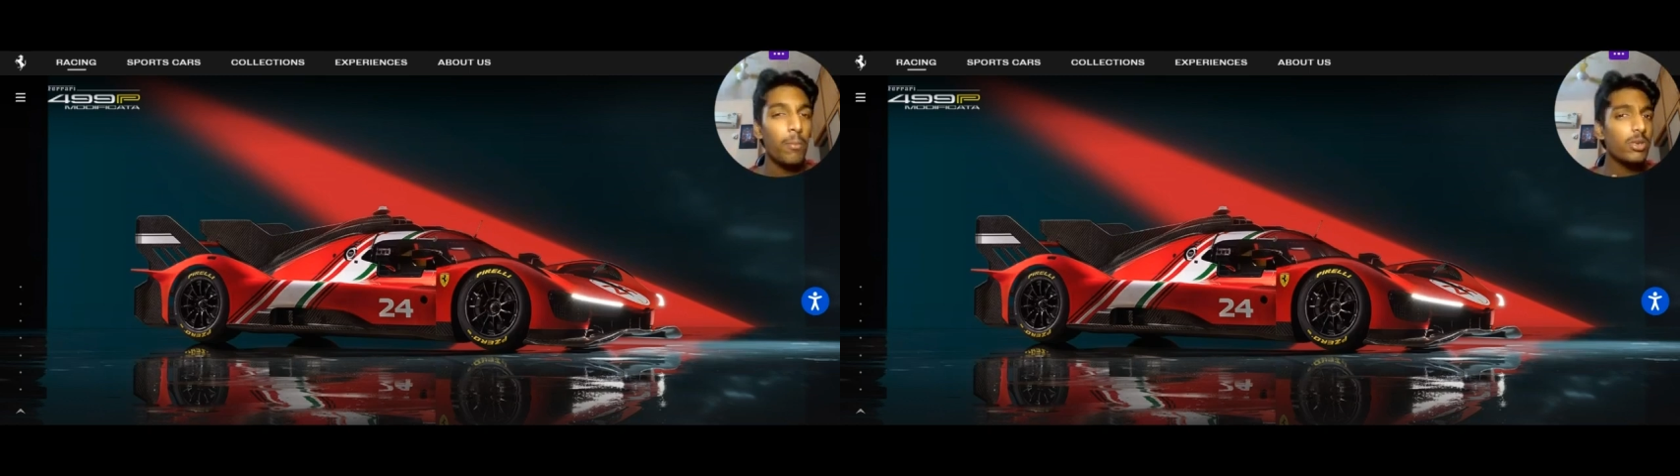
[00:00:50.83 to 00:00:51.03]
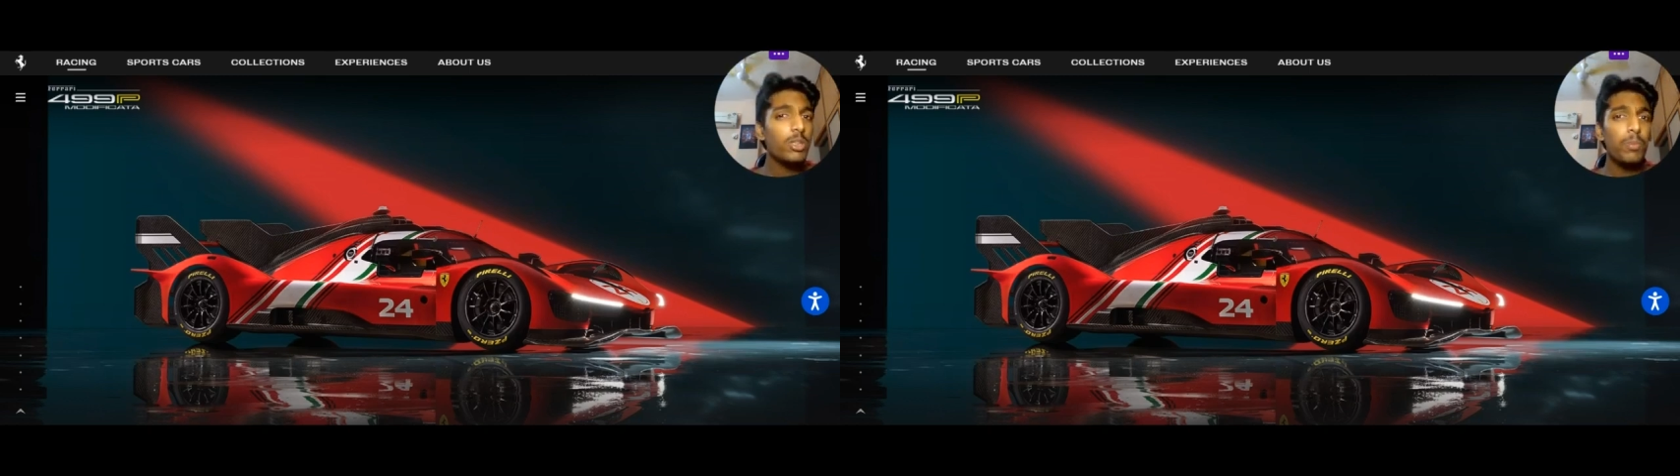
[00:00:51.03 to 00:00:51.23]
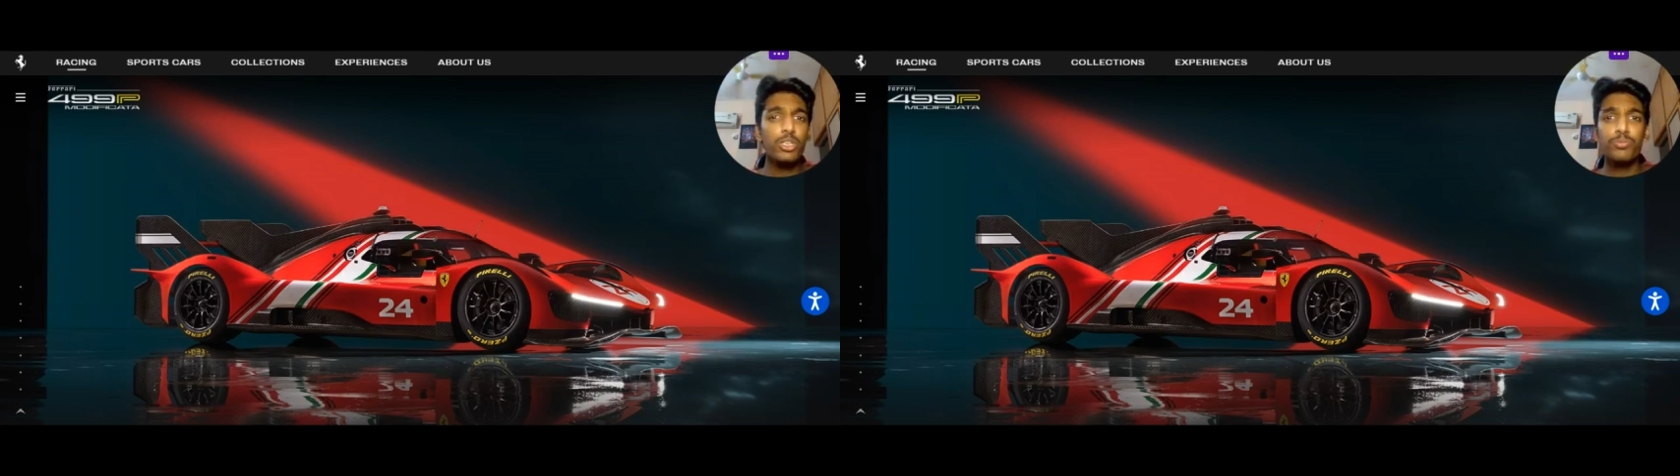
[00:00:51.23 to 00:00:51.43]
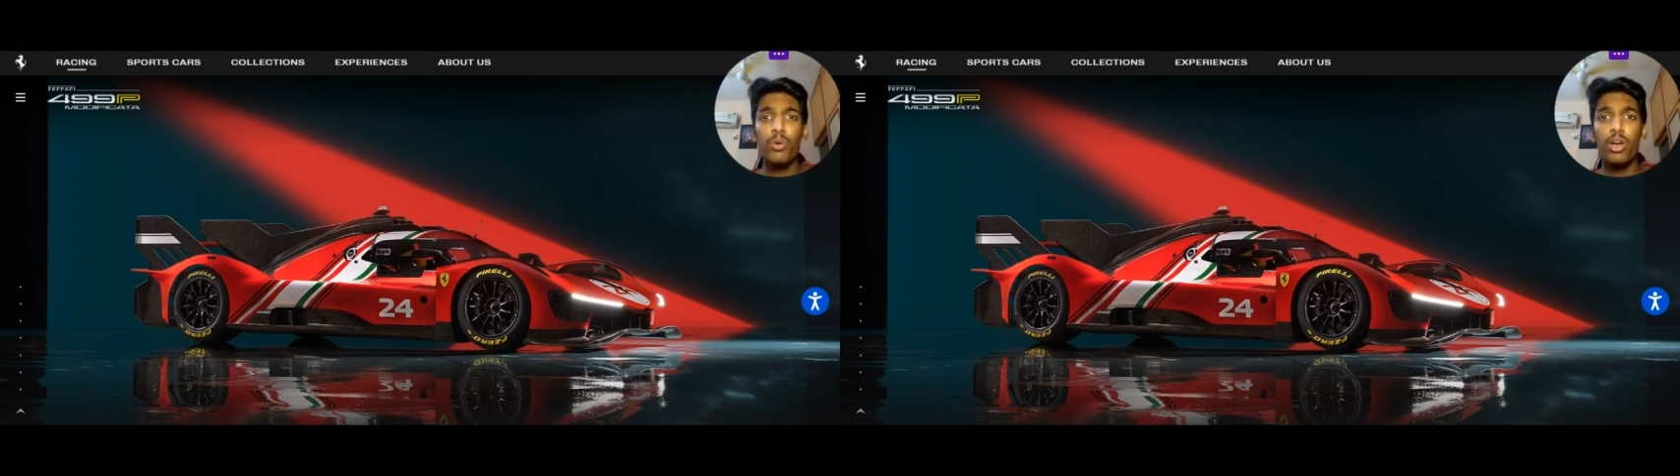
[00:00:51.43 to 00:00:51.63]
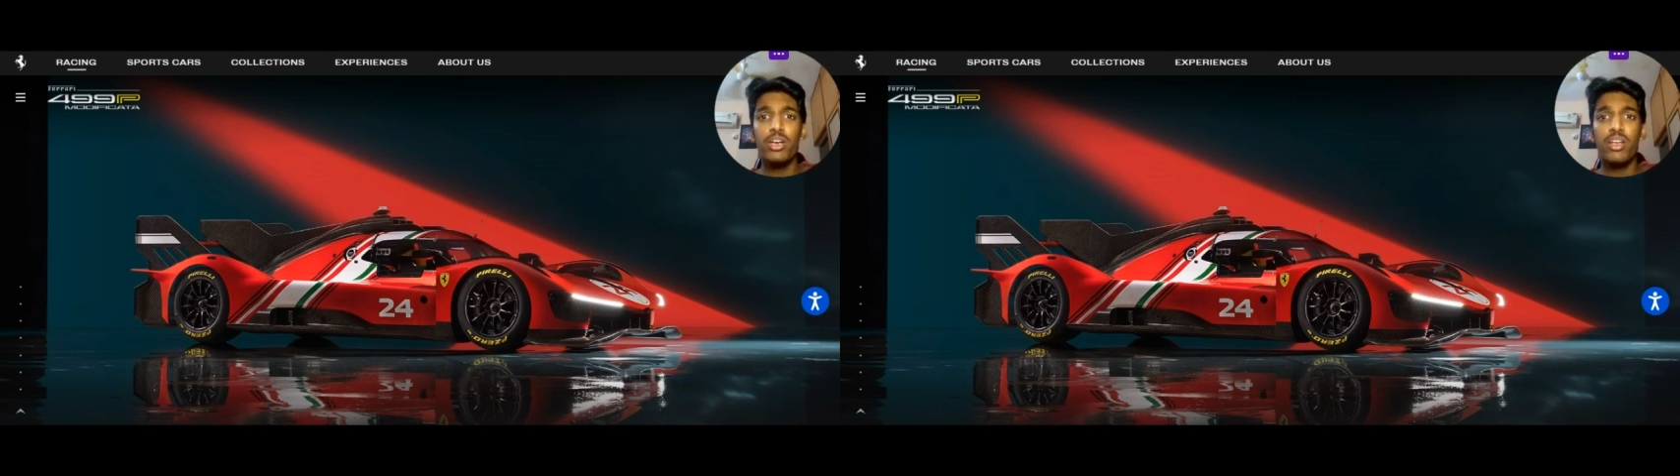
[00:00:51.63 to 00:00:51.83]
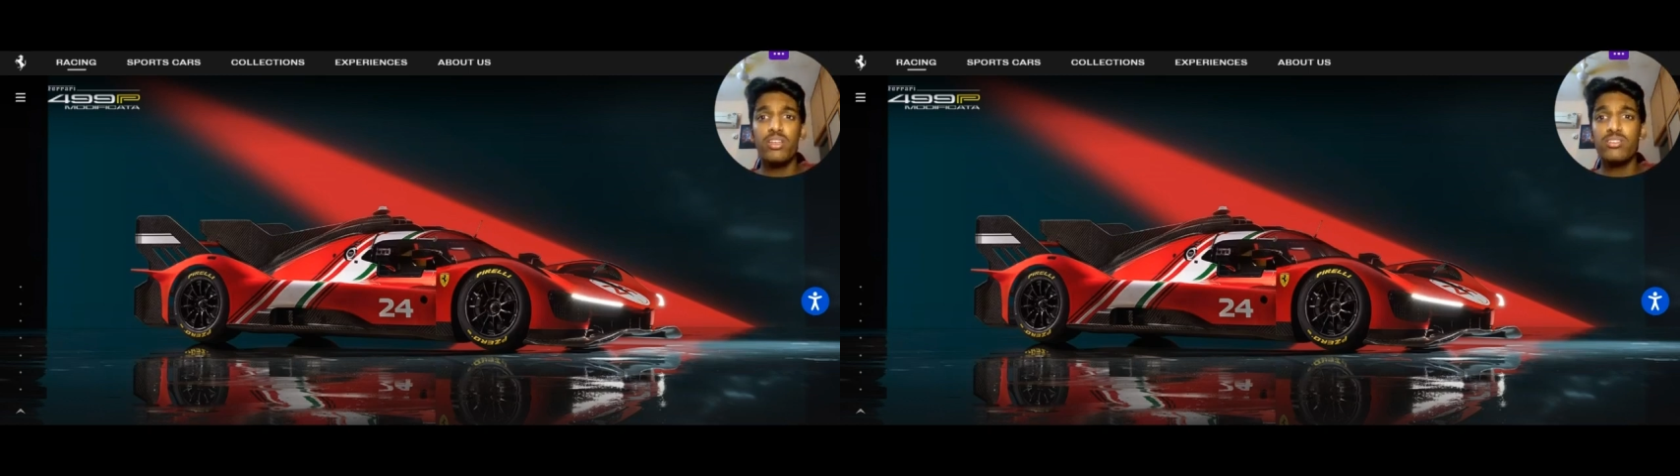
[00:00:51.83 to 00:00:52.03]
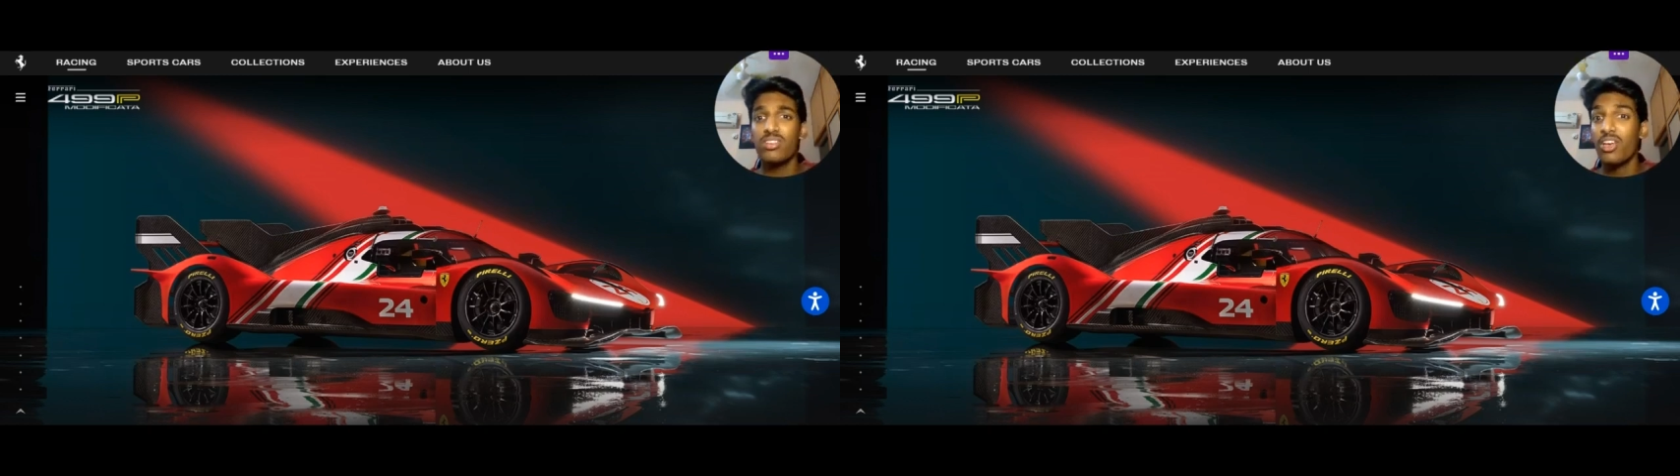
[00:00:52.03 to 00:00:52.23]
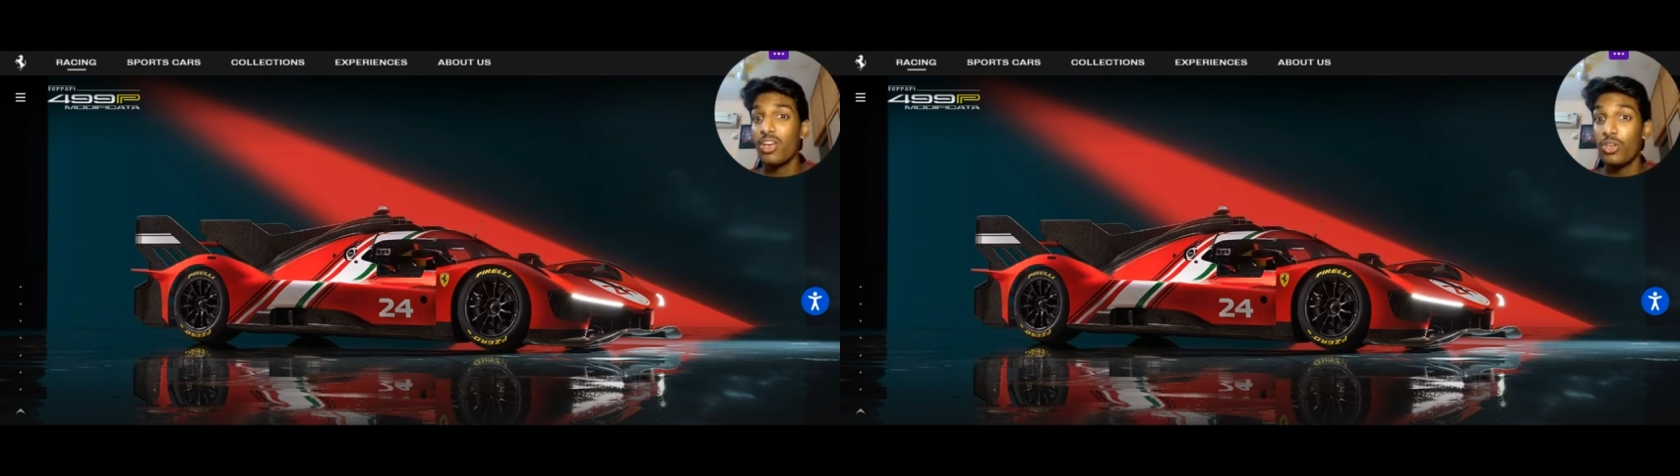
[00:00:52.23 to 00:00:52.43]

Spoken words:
But the plus point is